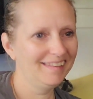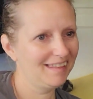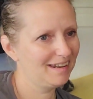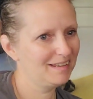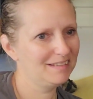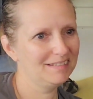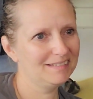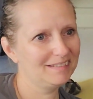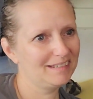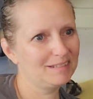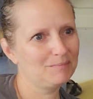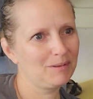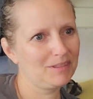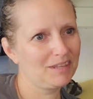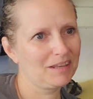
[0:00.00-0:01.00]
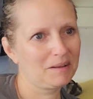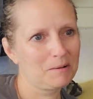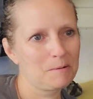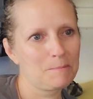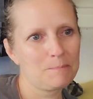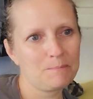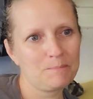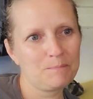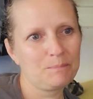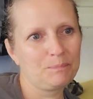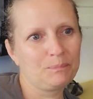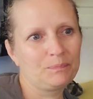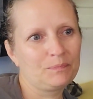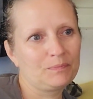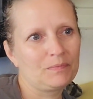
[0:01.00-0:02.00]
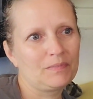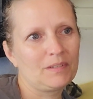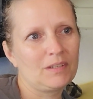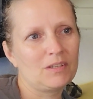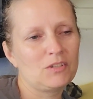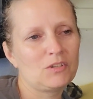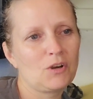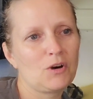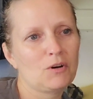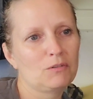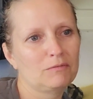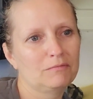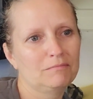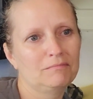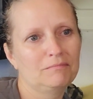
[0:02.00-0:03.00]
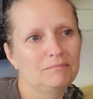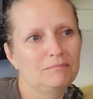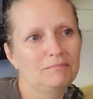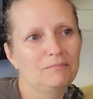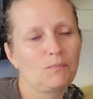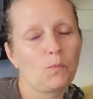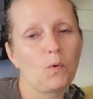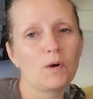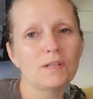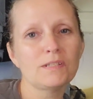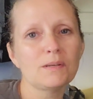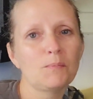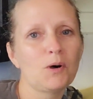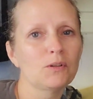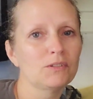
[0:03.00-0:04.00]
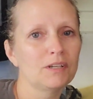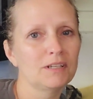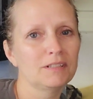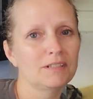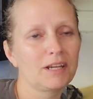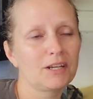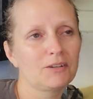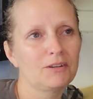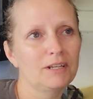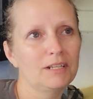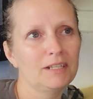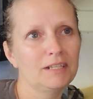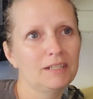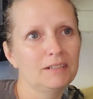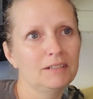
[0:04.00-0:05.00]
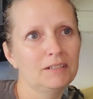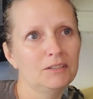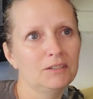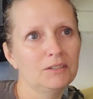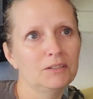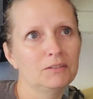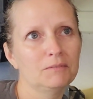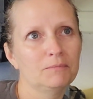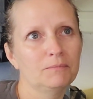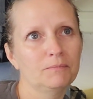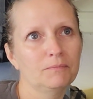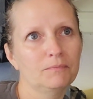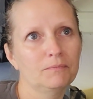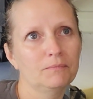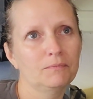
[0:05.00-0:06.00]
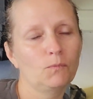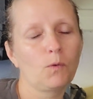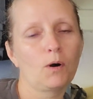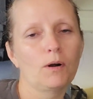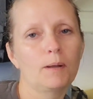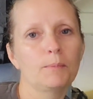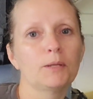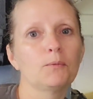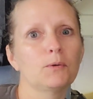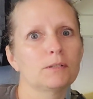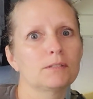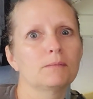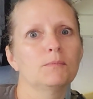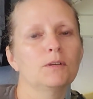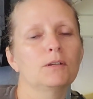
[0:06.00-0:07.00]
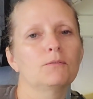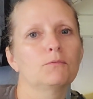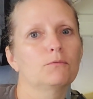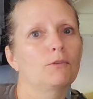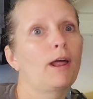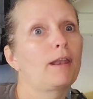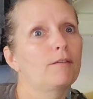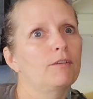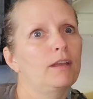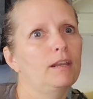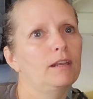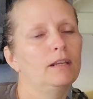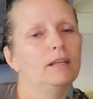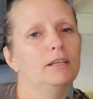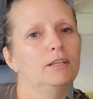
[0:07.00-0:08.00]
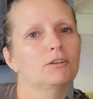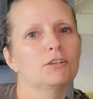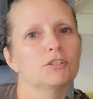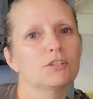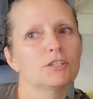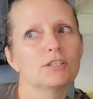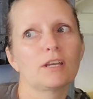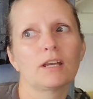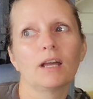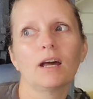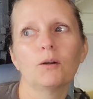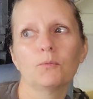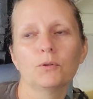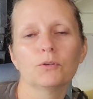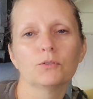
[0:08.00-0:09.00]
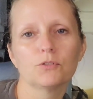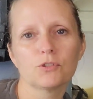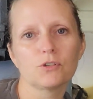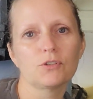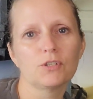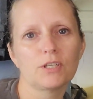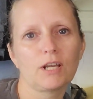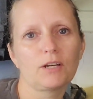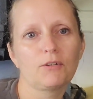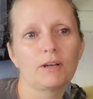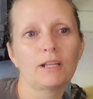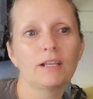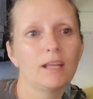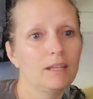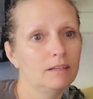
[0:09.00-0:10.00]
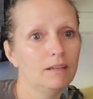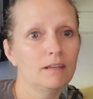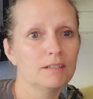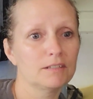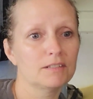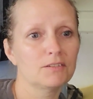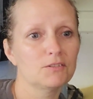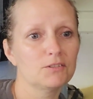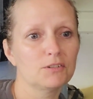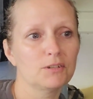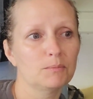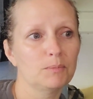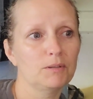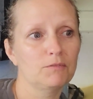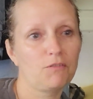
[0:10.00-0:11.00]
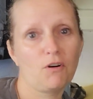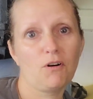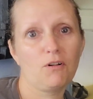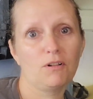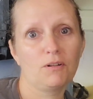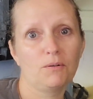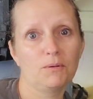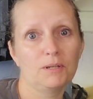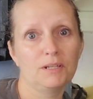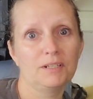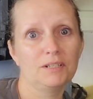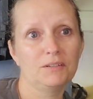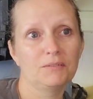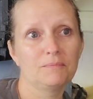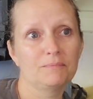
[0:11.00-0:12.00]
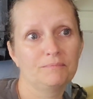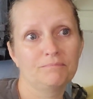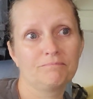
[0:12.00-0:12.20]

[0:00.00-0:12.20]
That's my thing. So, once I'm all done decorating in here, well, I mean, once I'm done renovating in here, I should say, I will start the decorating, and yes, there's gonna be fall going in here.